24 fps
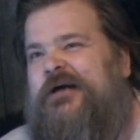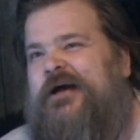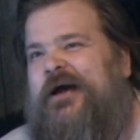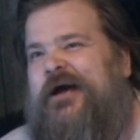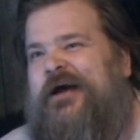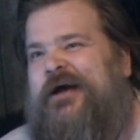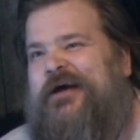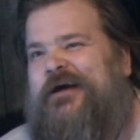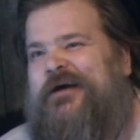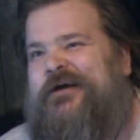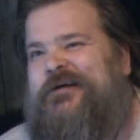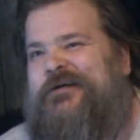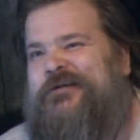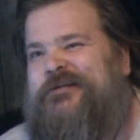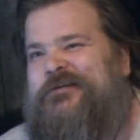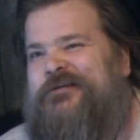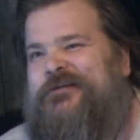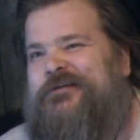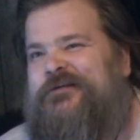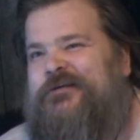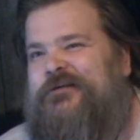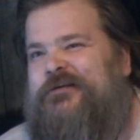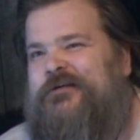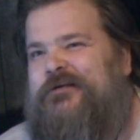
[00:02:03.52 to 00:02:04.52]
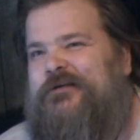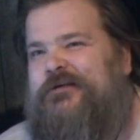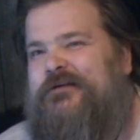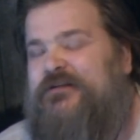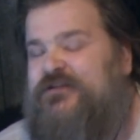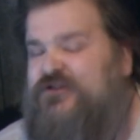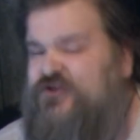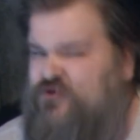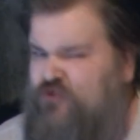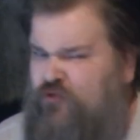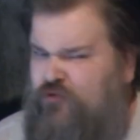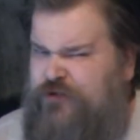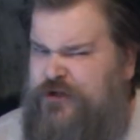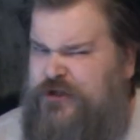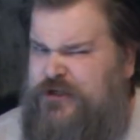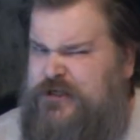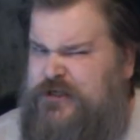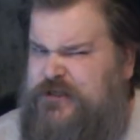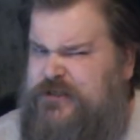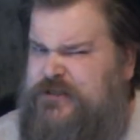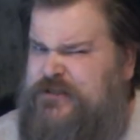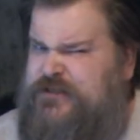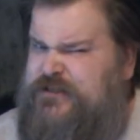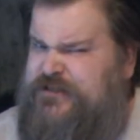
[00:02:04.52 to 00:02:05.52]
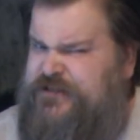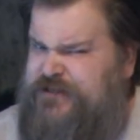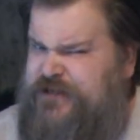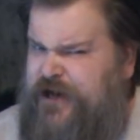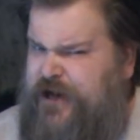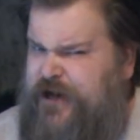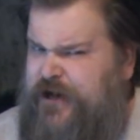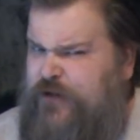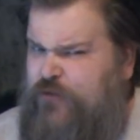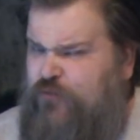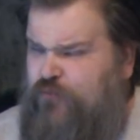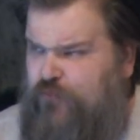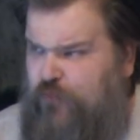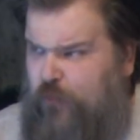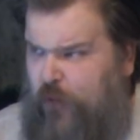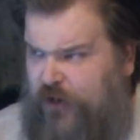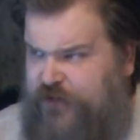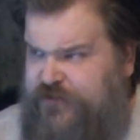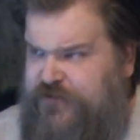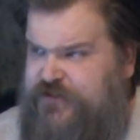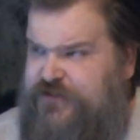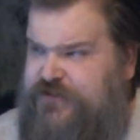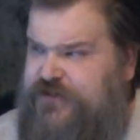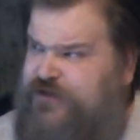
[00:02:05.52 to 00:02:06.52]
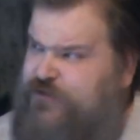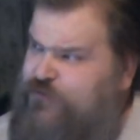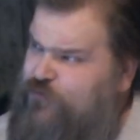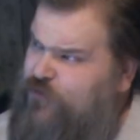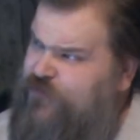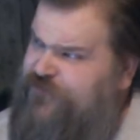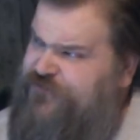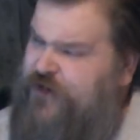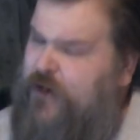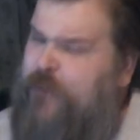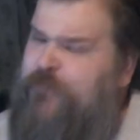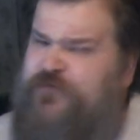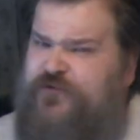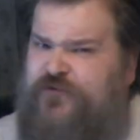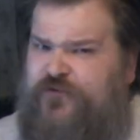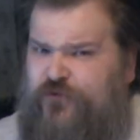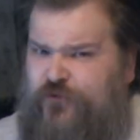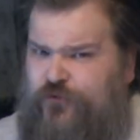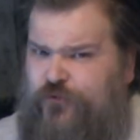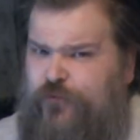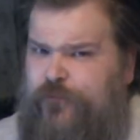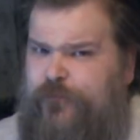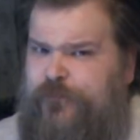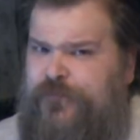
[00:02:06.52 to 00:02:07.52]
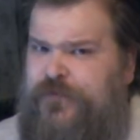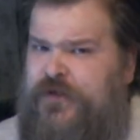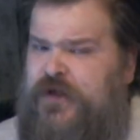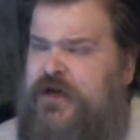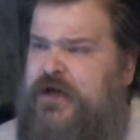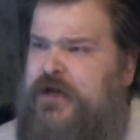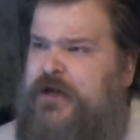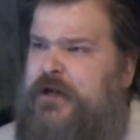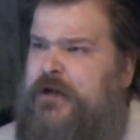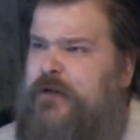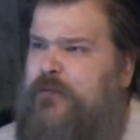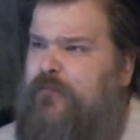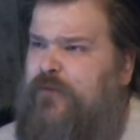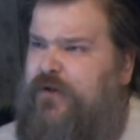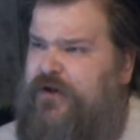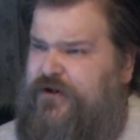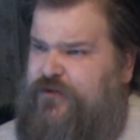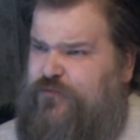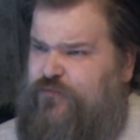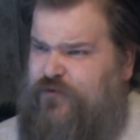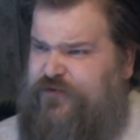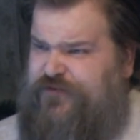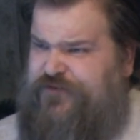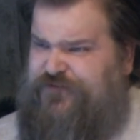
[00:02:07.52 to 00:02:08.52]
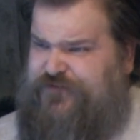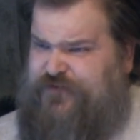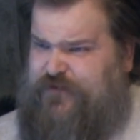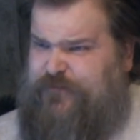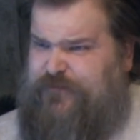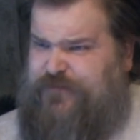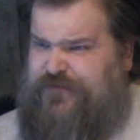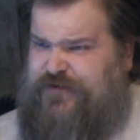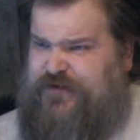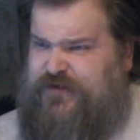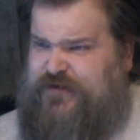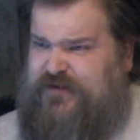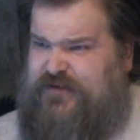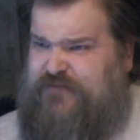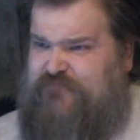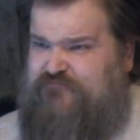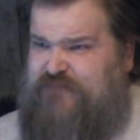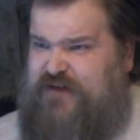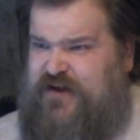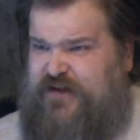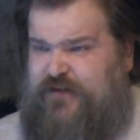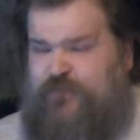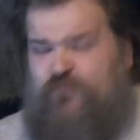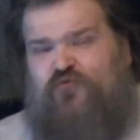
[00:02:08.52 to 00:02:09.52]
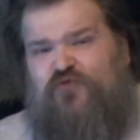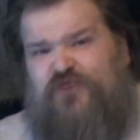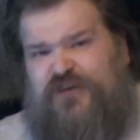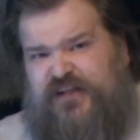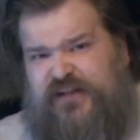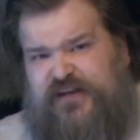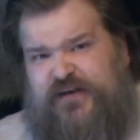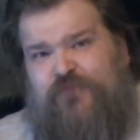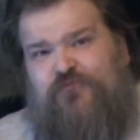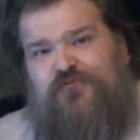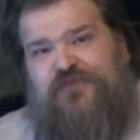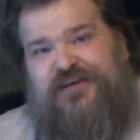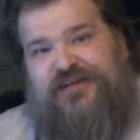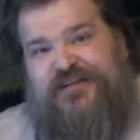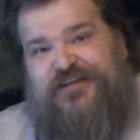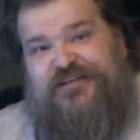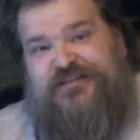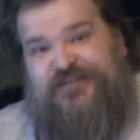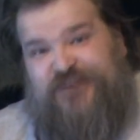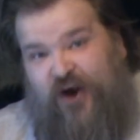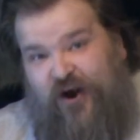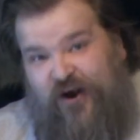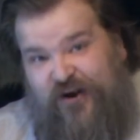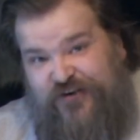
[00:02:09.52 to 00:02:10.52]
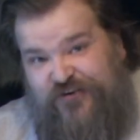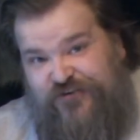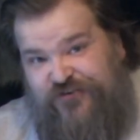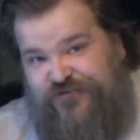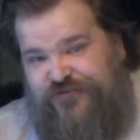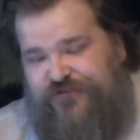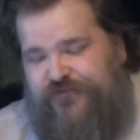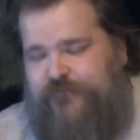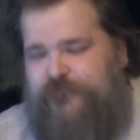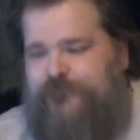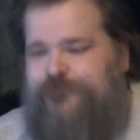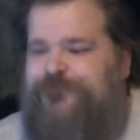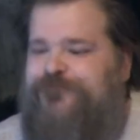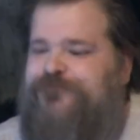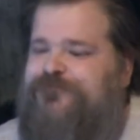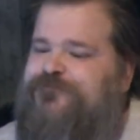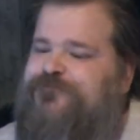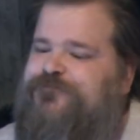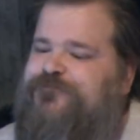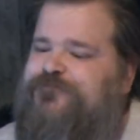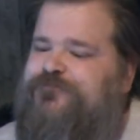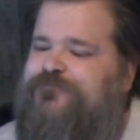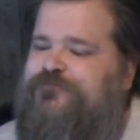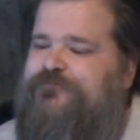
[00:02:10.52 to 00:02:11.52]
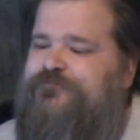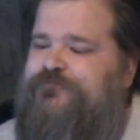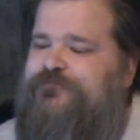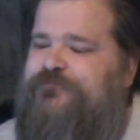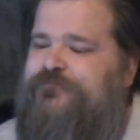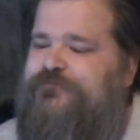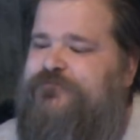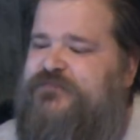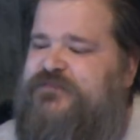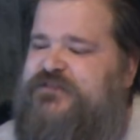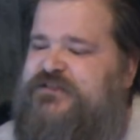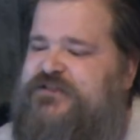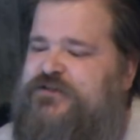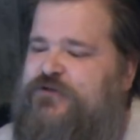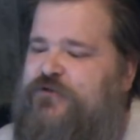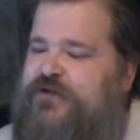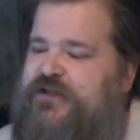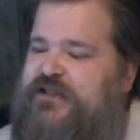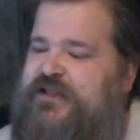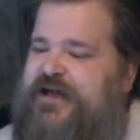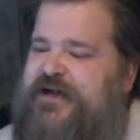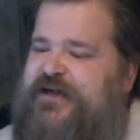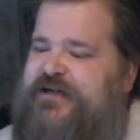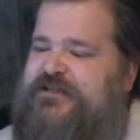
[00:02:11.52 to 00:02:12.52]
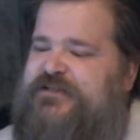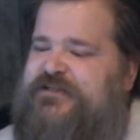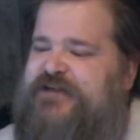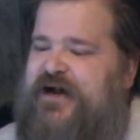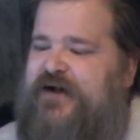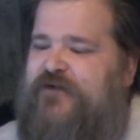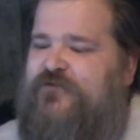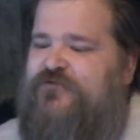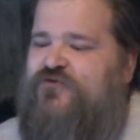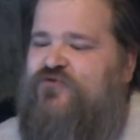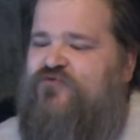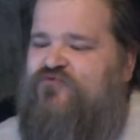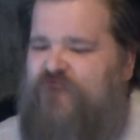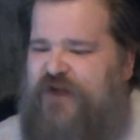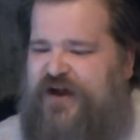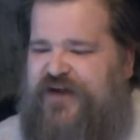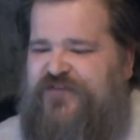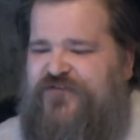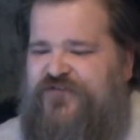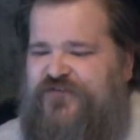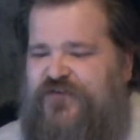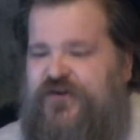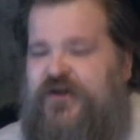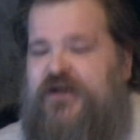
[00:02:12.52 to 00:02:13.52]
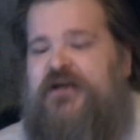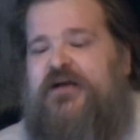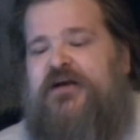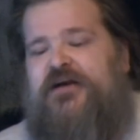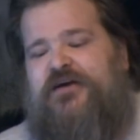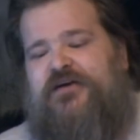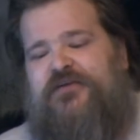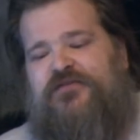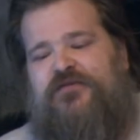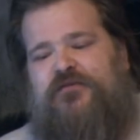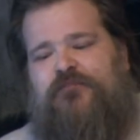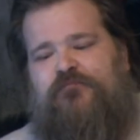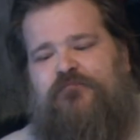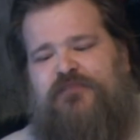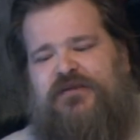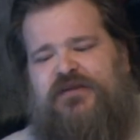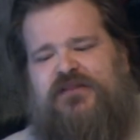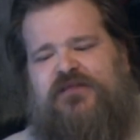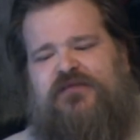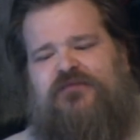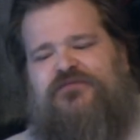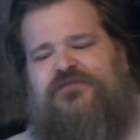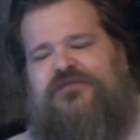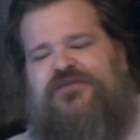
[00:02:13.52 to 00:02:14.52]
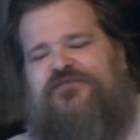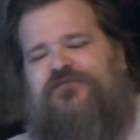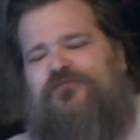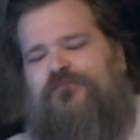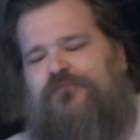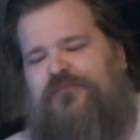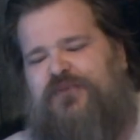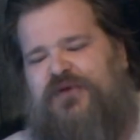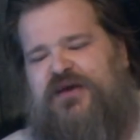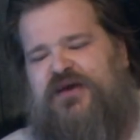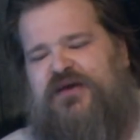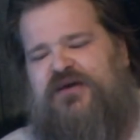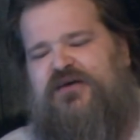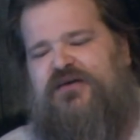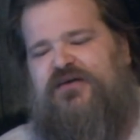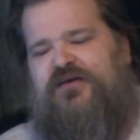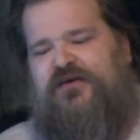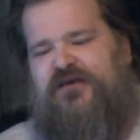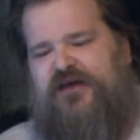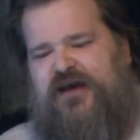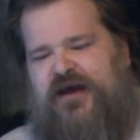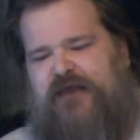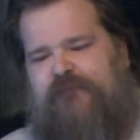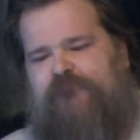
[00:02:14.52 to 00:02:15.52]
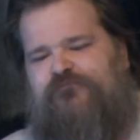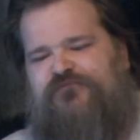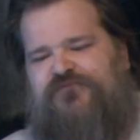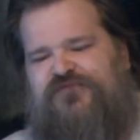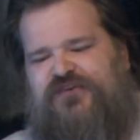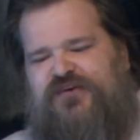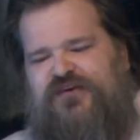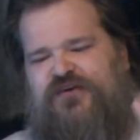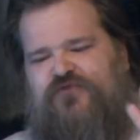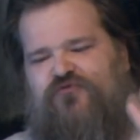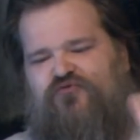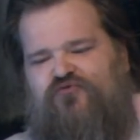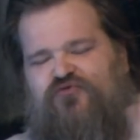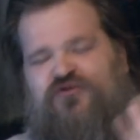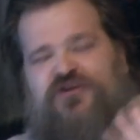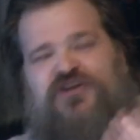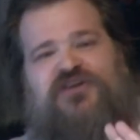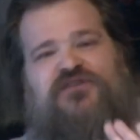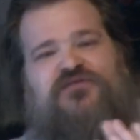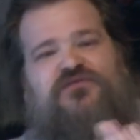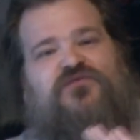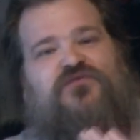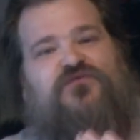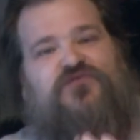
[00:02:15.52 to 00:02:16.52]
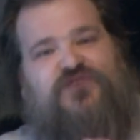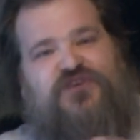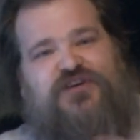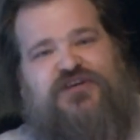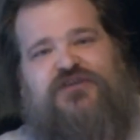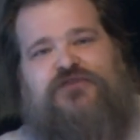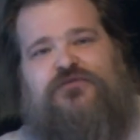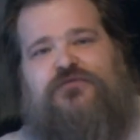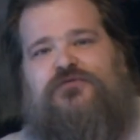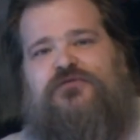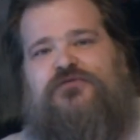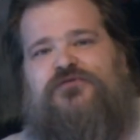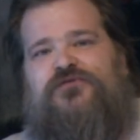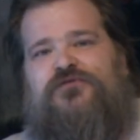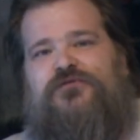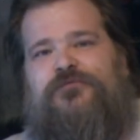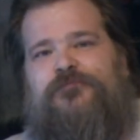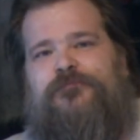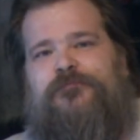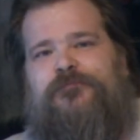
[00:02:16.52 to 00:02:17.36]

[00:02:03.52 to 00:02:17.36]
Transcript: And the story doesn't say what he was up to, but it was something that made him really, really tired. So he laid down to rest in the middle of this big, empty green field.